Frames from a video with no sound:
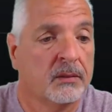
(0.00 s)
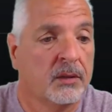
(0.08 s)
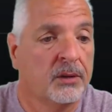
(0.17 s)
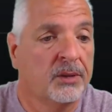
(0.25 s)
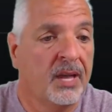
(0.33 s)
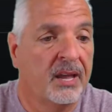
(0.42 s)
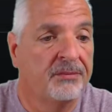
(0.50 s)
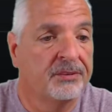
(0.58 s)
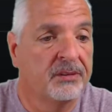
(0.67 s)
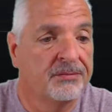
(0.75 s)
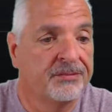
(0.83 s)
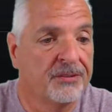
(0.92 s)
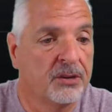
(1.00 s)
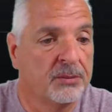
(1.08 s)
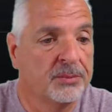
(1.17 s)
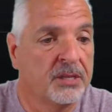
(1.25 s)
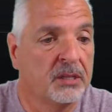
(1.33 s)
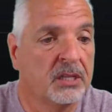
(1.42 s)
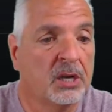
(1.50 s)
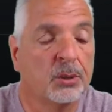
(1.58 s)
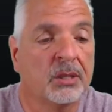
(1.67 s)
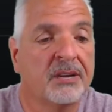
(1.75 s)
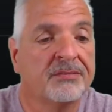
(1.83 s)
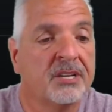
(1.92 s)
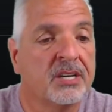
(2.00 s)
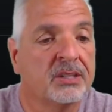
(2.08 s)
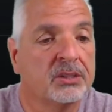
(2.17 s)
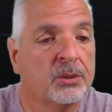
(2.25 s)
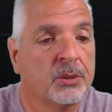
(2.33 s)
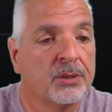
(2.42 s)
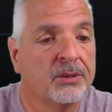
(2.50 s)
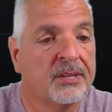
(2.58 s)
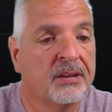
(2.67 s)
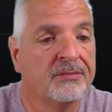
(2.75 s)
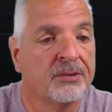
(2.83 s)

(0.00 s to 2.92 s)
Okay, I've confirmed in the lower left hand corner that